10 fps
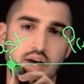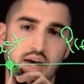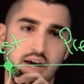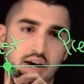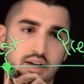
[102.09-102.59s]

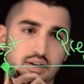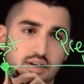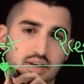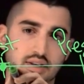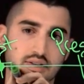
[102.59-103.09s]
and
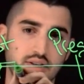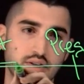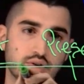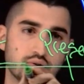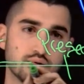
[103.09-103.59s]

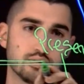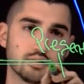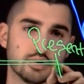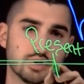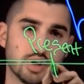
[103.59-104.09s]
continue
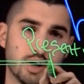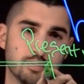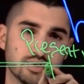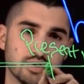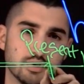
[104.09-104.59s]
up
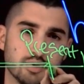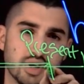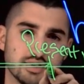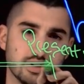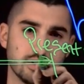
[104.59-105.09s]
into the
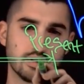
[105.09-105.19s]
present.